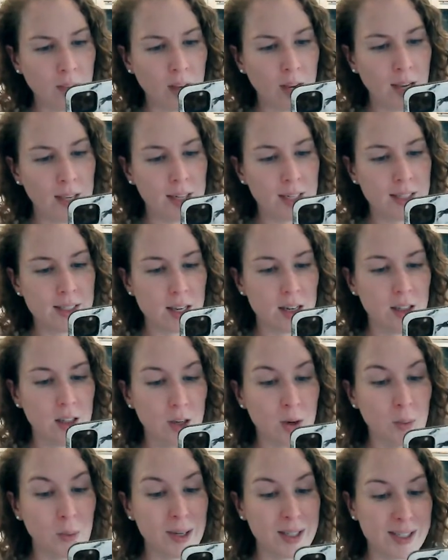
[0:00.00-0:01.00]
And he's at a
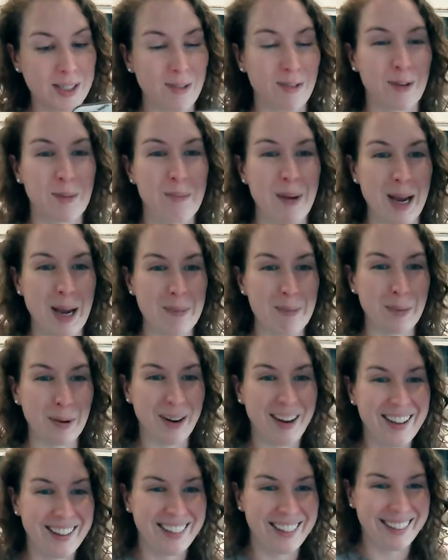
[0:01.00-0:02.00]
low risk for bad
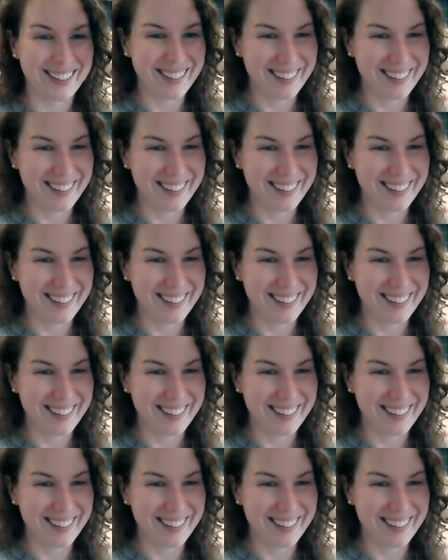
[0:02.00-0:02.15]
breath.